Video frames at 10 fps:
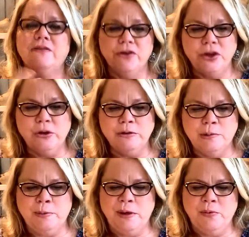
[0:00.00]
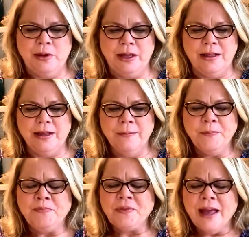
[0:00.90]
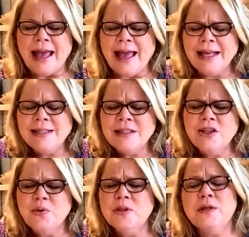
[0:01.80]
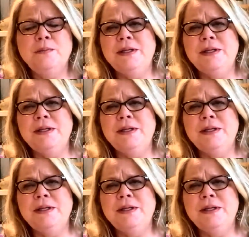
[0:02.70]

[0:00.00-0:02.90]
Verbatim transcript: for you to be with. Ask the Lord to